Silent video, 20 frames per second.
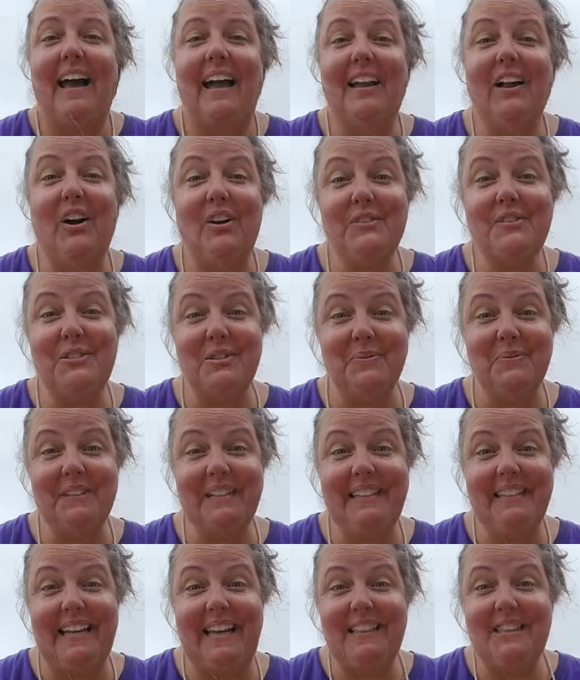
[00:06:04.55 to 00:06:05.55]
I also
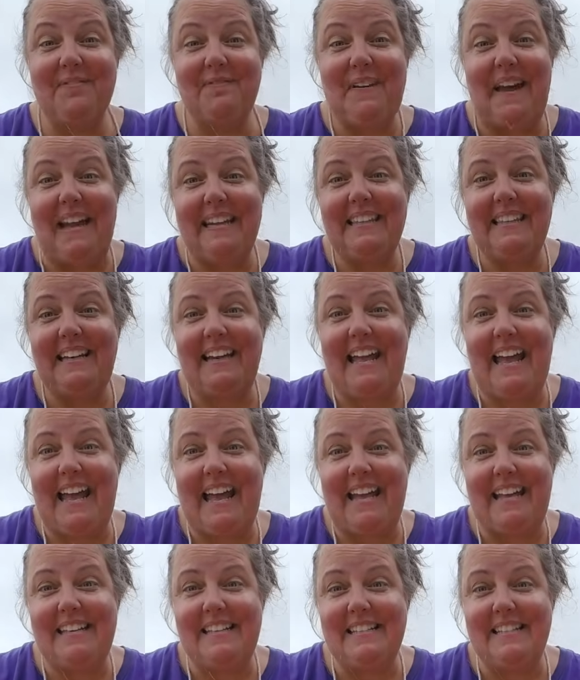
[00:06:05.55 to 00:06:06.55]
really like the fact that it
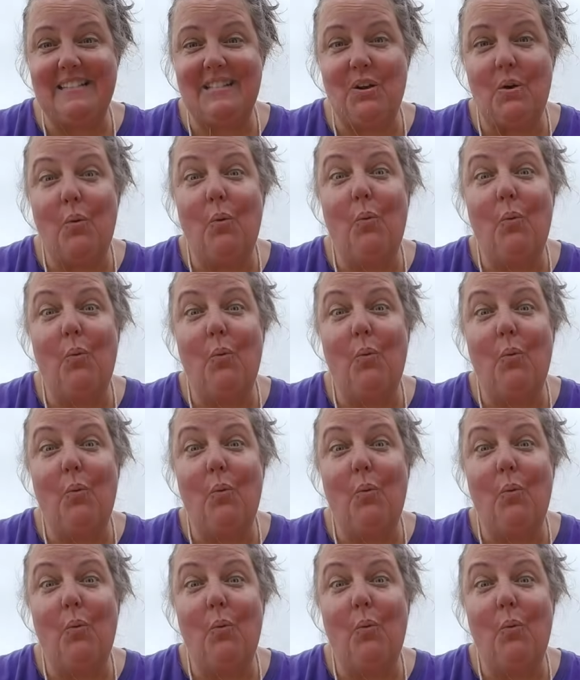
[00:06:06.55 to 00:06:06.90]
has